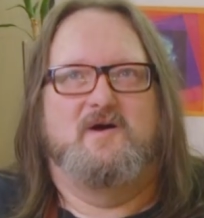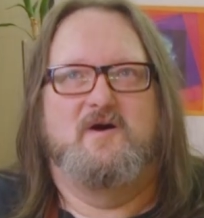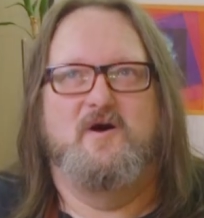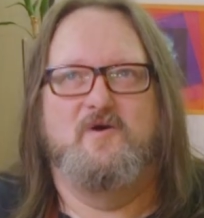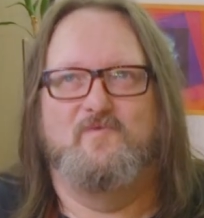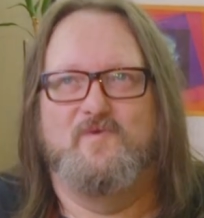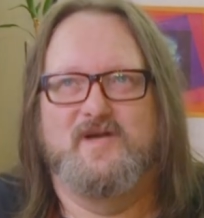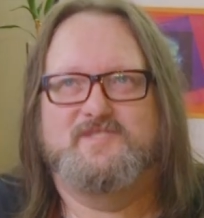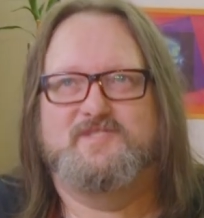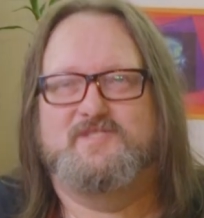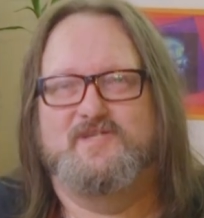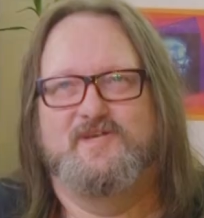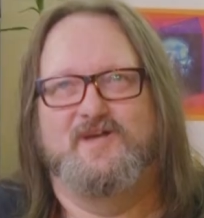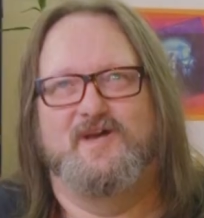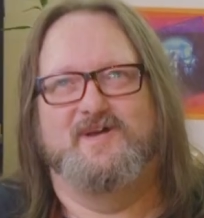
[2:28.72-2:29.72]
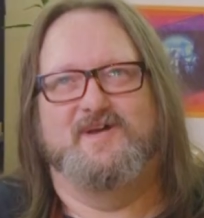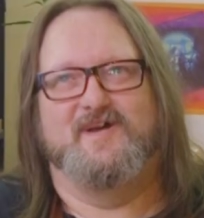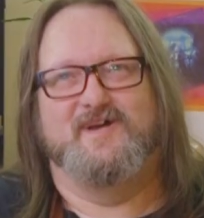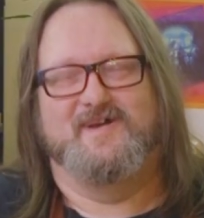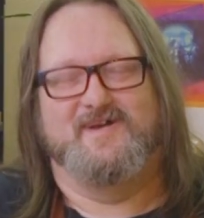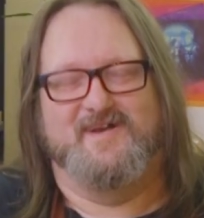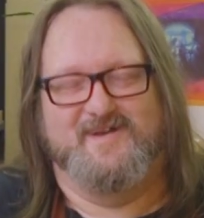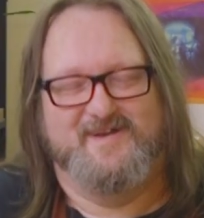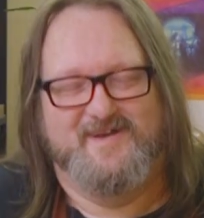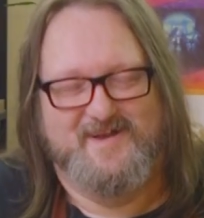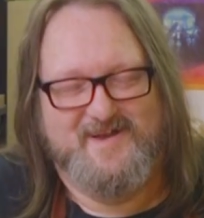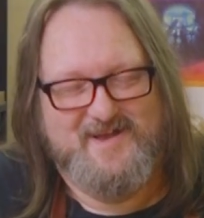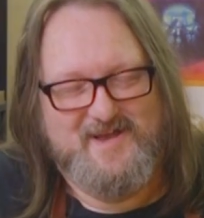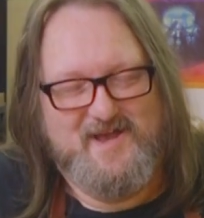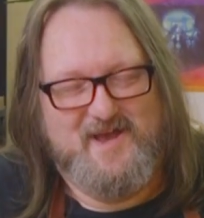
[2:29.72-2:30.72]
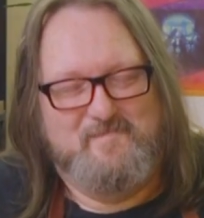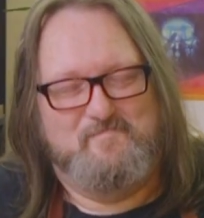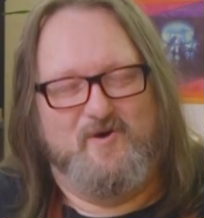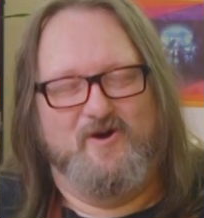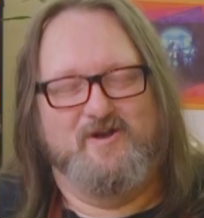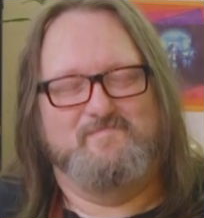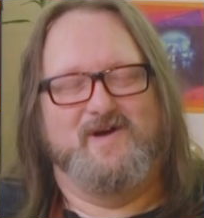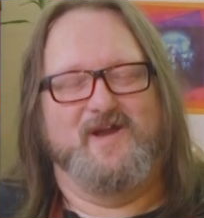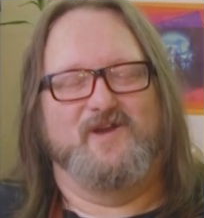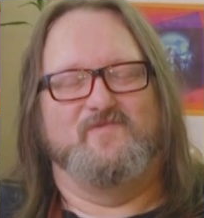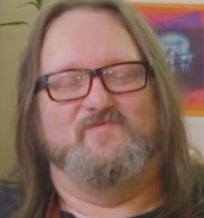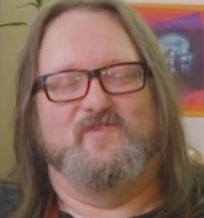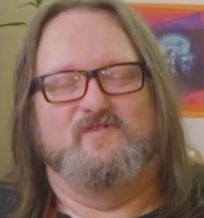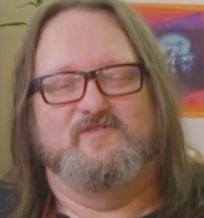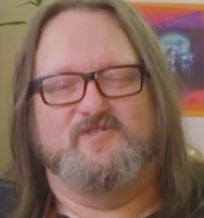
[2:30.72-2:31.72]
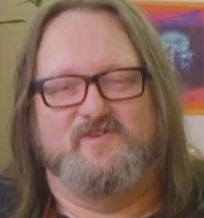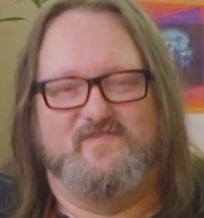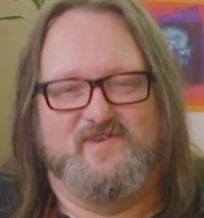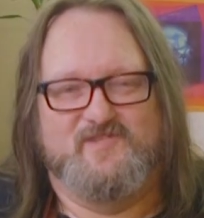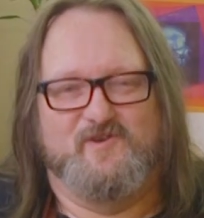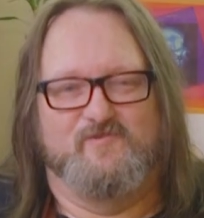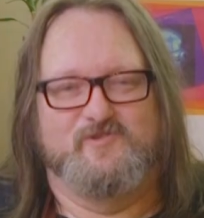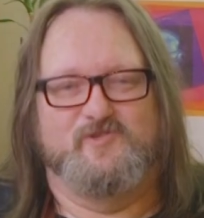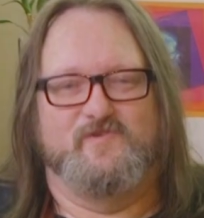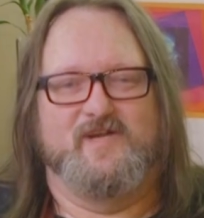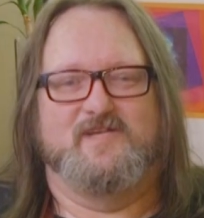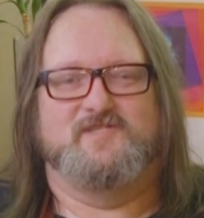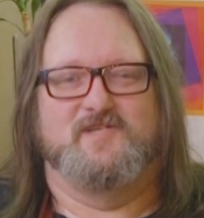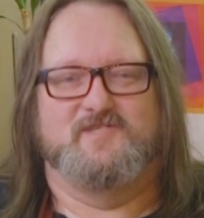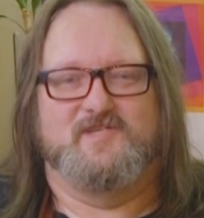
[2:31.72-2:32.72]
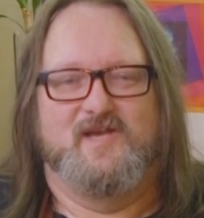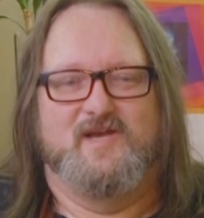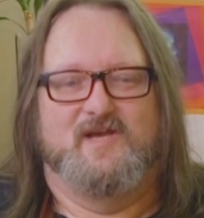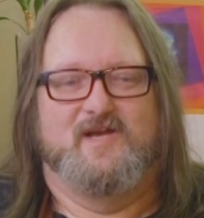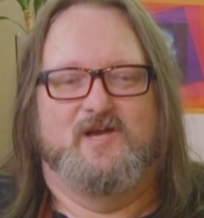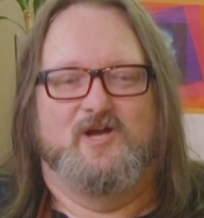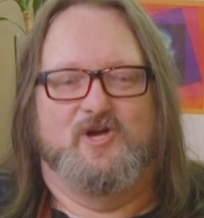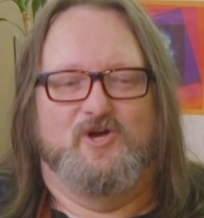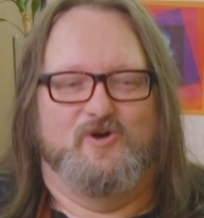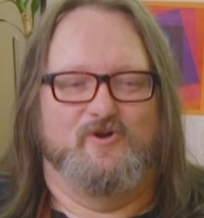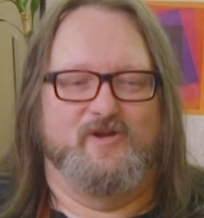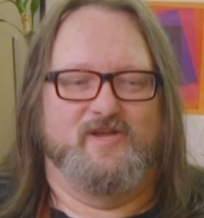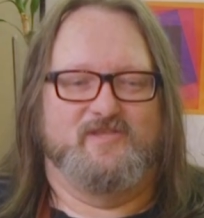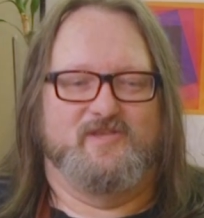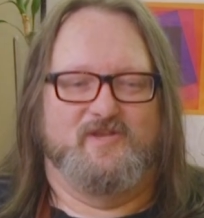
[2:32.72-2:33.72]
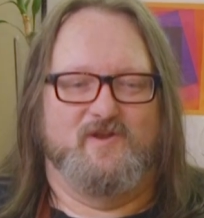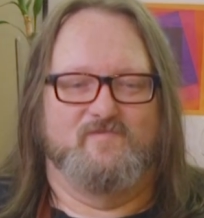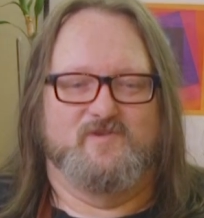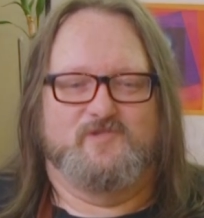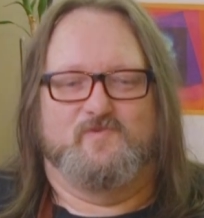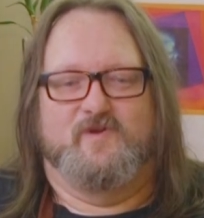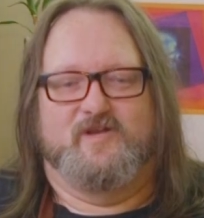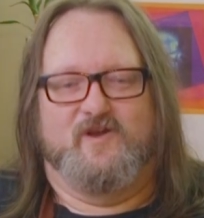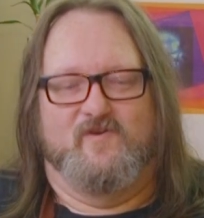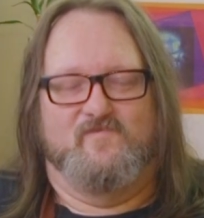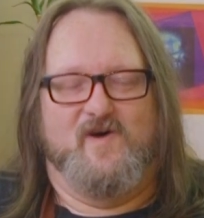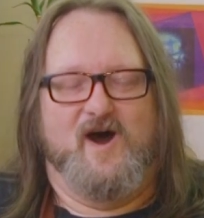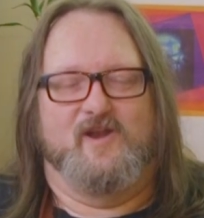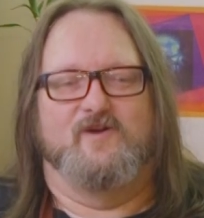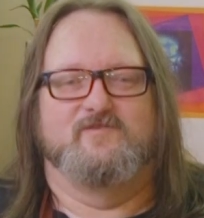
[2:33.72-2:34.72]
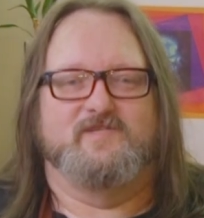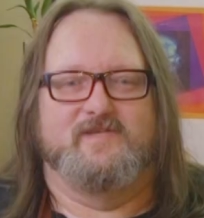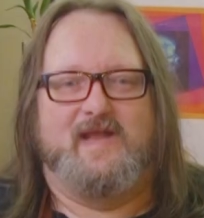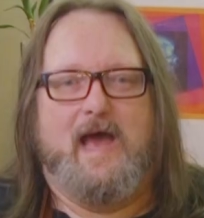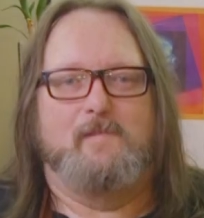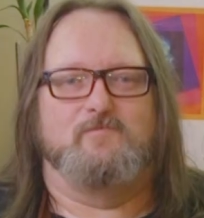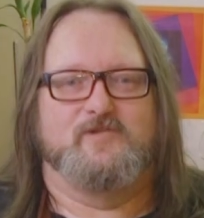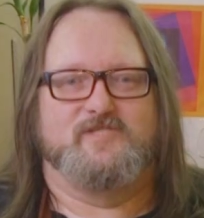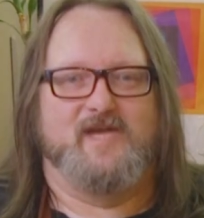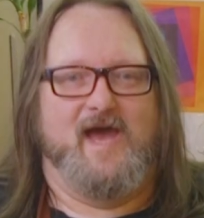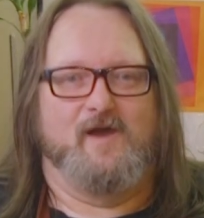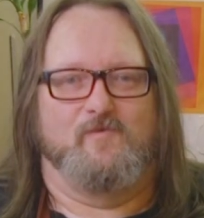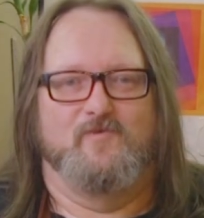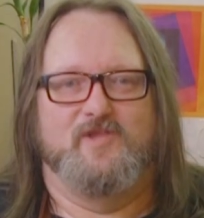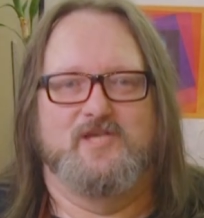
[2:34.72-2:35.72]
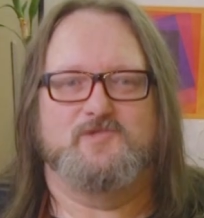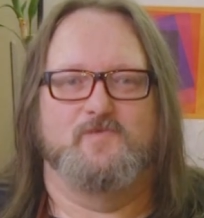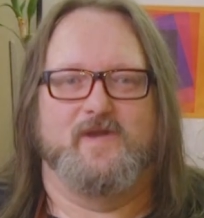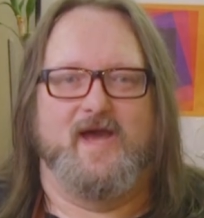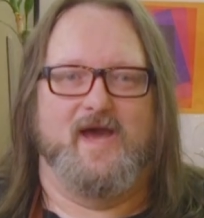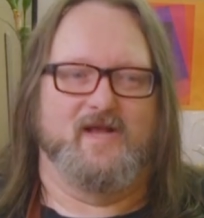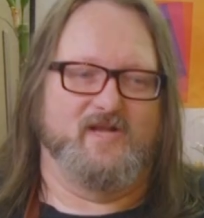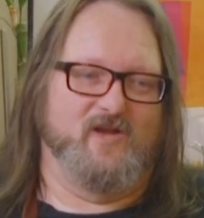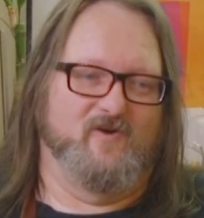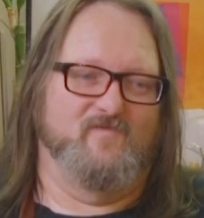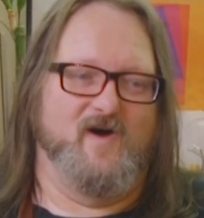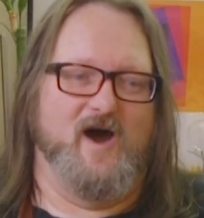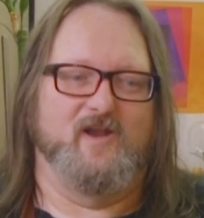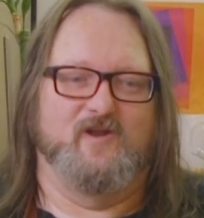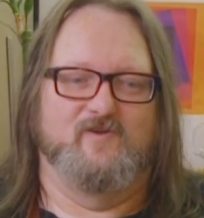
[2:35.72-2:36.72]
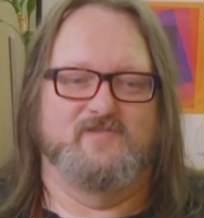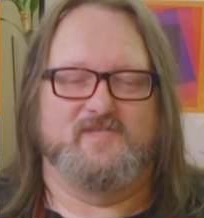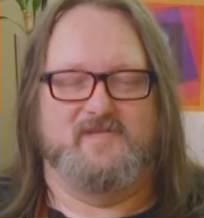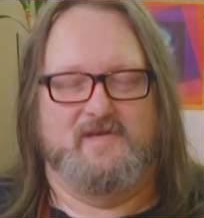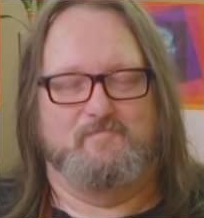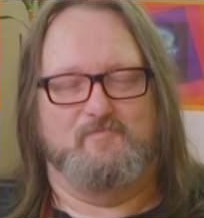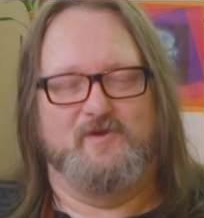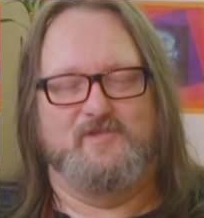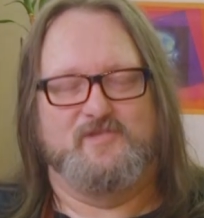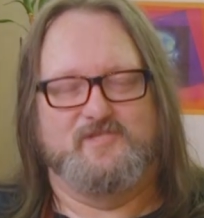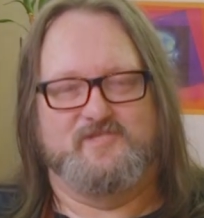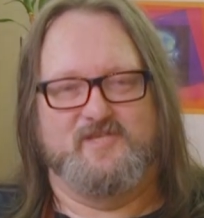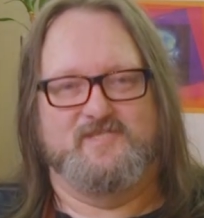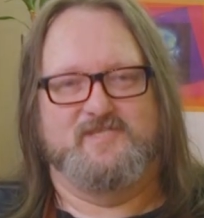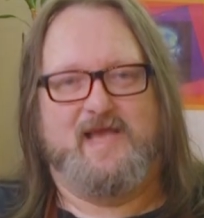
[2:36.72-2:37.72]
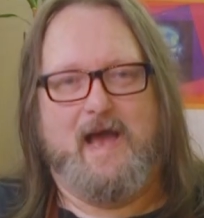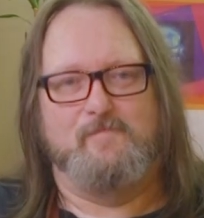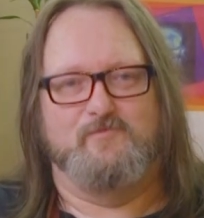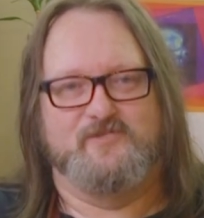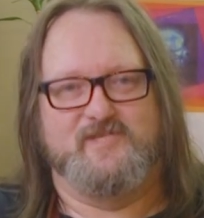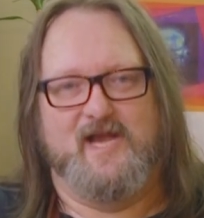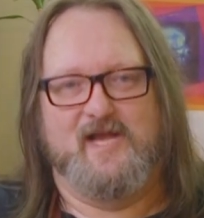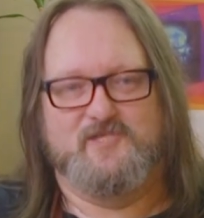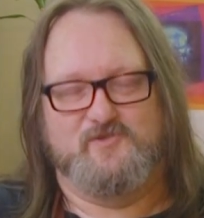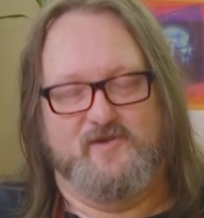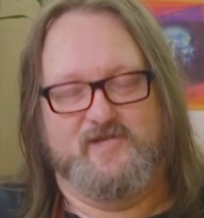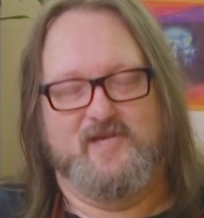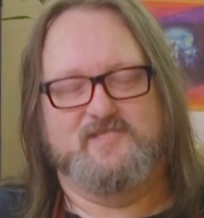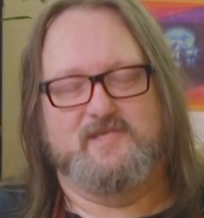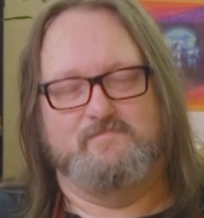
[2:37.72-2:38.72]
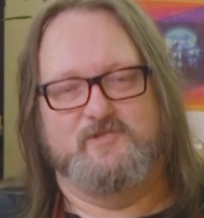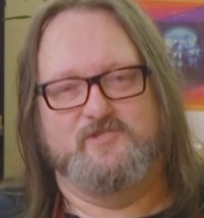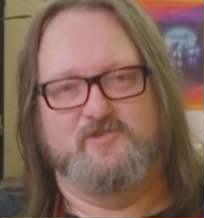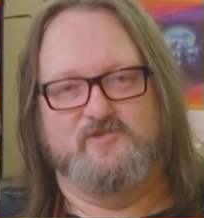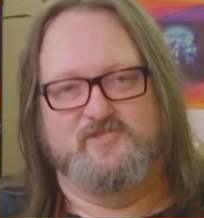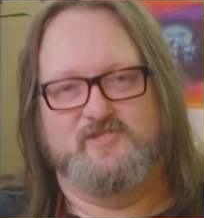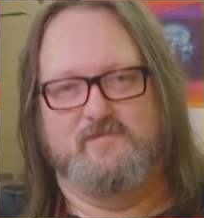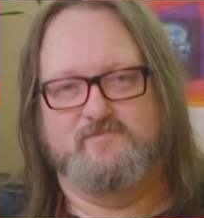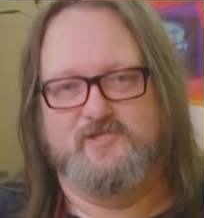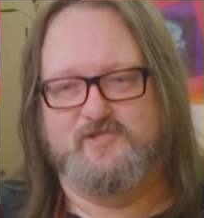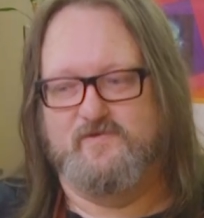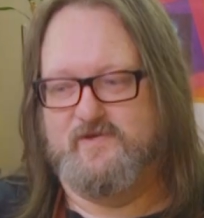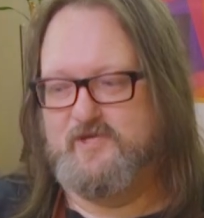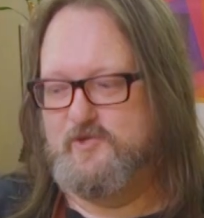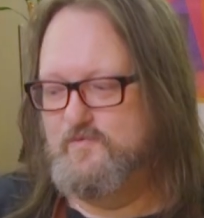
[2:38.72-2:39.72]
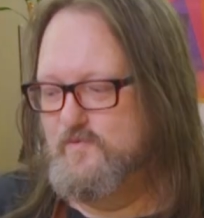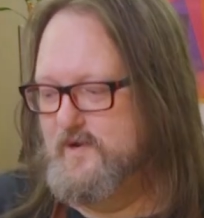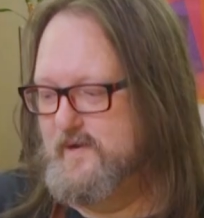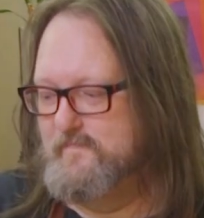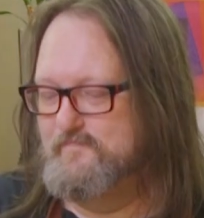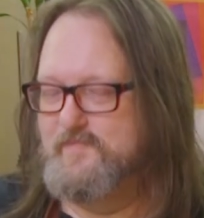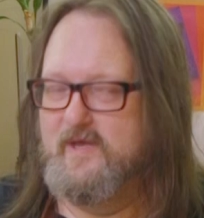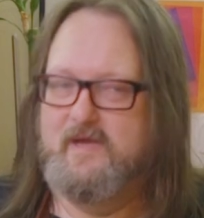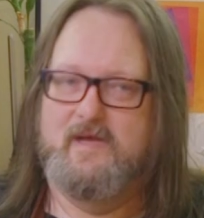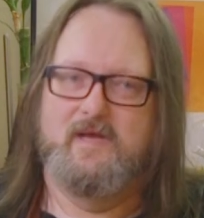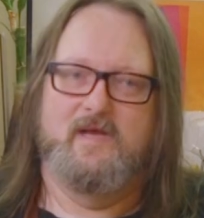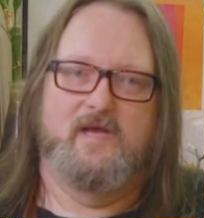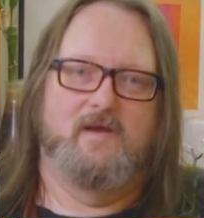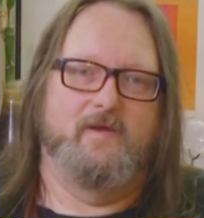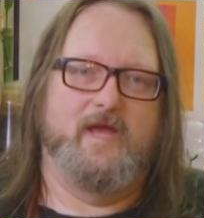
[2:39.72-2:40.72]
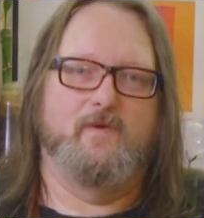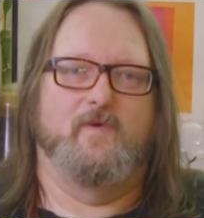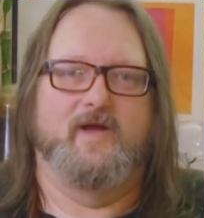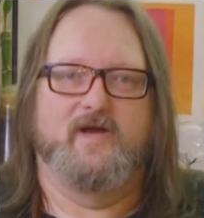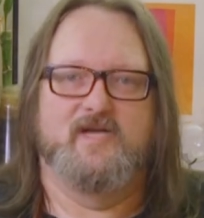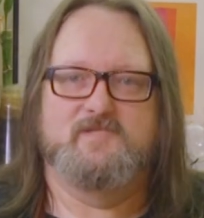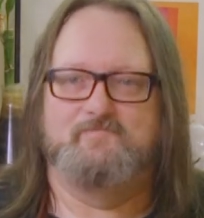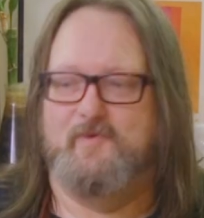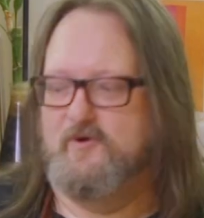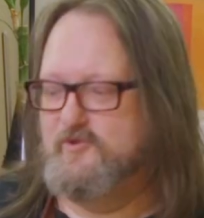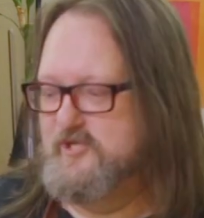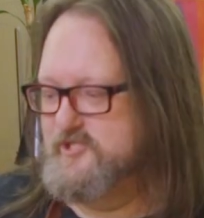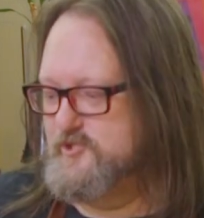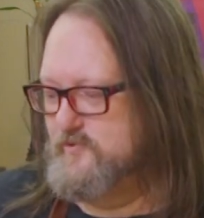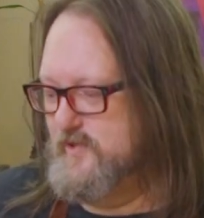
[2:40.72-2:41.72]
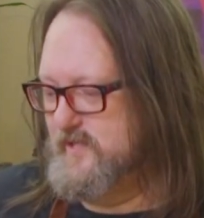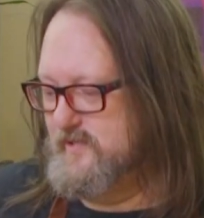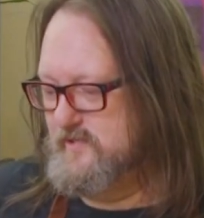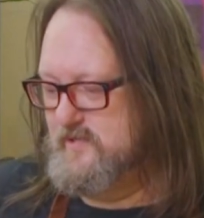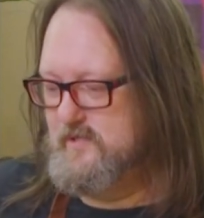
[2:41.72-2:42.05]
What's part of my confusion of these old drinks is learning the difference between Calvados and Applejack. Well, this one had Calvados and in parentheses Applejack, so I guess it means you can substitute either one. Anyway, let's build this drink.